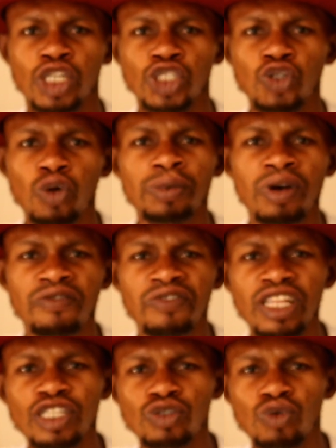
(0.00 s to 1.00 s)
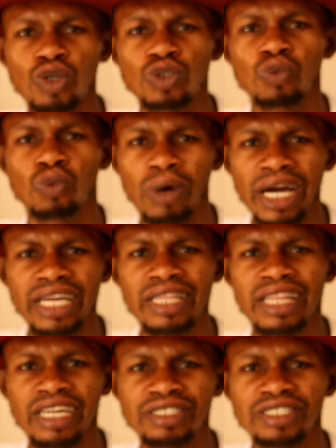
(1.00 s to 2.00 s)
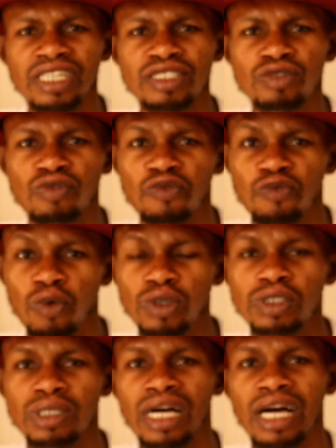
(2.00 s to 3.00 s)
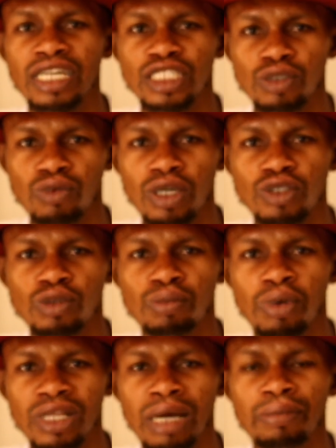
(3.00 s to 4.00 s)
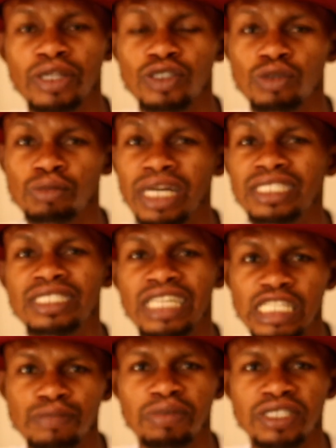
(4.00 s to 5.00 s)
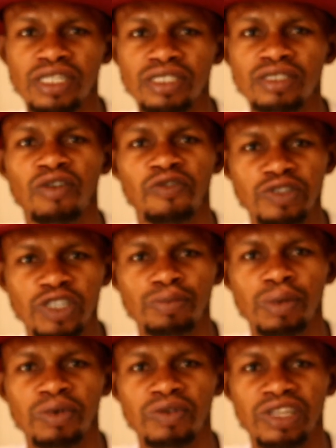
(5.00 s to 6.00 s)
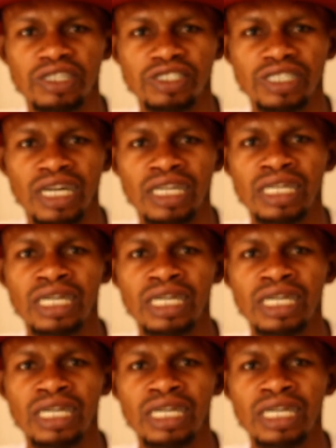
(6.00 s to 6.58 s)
She will be unveiling to us why Nigerians need to vote Asiwaju Bola Ahmed Tinubu as the next president of the Federal Republic of Nigeria,